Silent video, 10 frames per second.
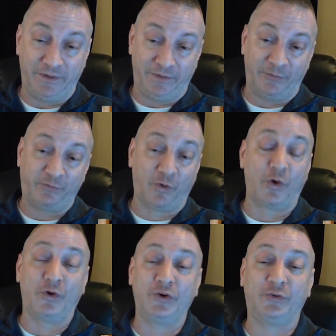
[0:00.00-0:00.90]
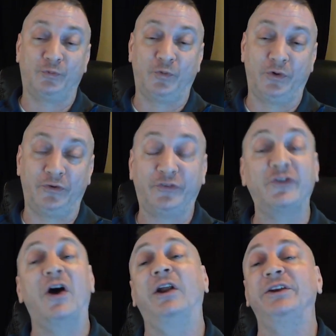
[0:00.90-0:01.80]
the floors were
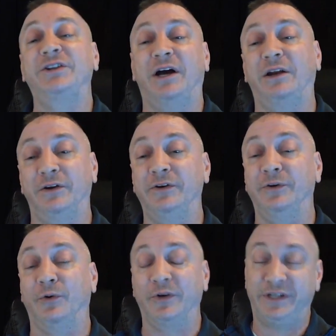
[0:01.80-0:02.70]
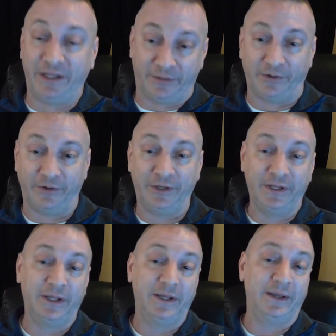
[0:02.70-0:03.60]
solid colored or dithered,
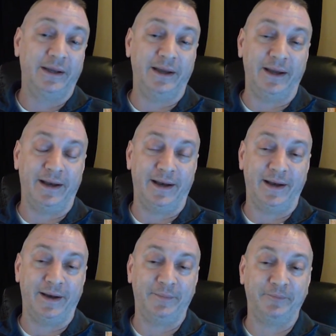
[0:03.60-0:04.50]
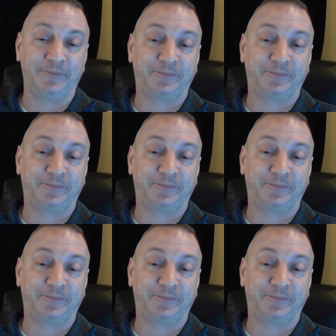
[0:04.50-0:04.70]
but